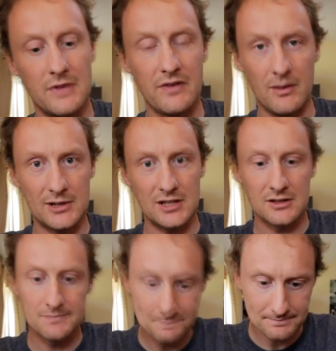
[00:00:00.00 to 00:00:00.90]
if that makes
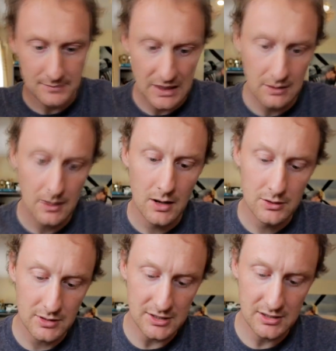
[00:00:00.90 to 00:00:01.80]
sense.
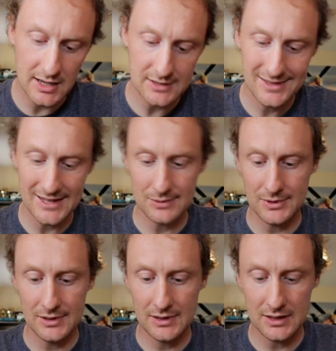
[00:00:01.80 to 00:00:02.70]
So that's this
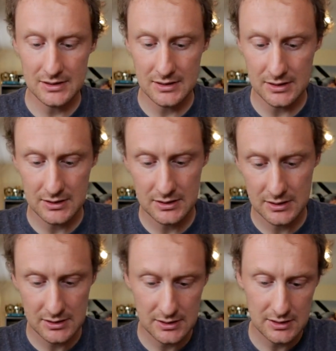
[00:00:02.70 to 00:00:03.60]
one. That's
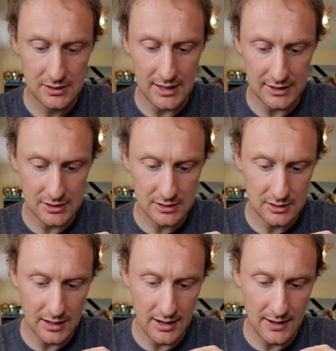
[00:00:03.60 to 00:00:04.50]
this.
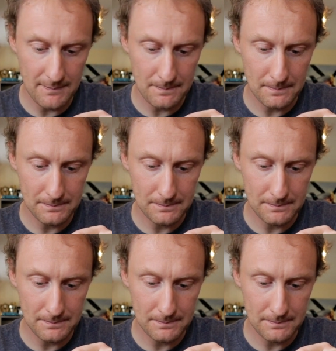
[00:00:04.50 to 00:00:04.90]
Yes. I